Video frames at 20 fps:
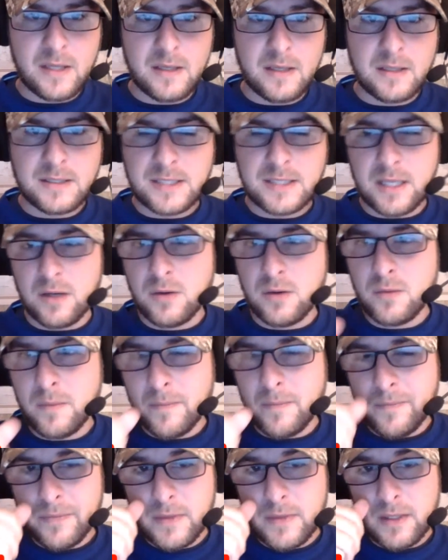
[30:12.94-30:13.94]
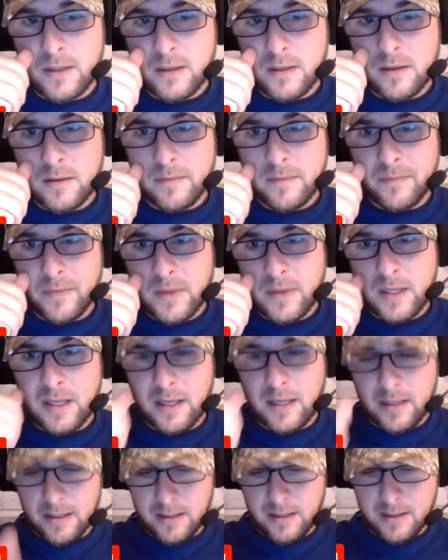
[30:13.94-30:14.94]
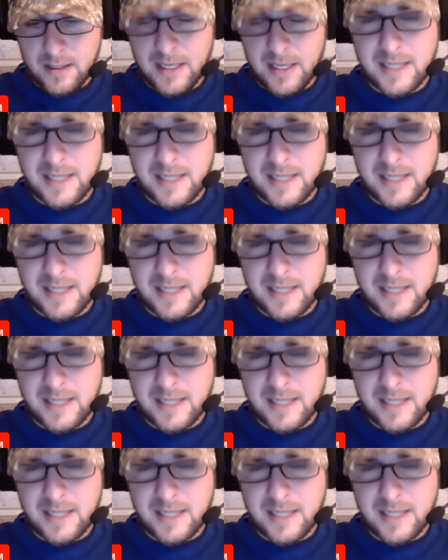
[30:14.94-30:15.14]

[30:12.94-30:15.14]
So I